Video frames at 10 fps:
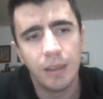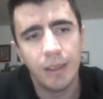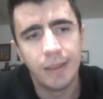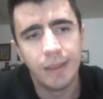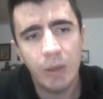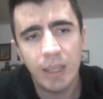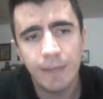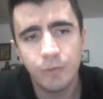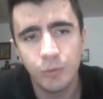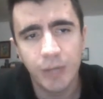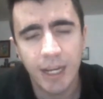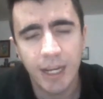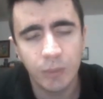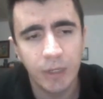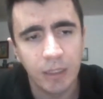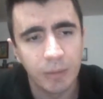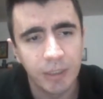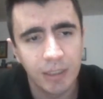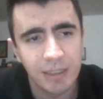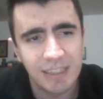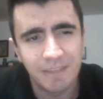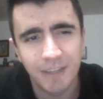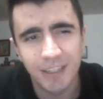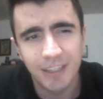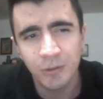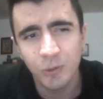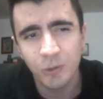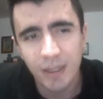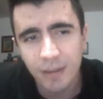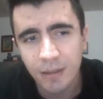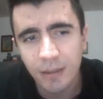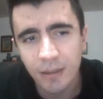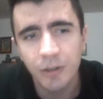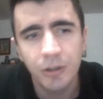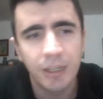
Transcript: And now I have to react quickly, because if I don't do anything here,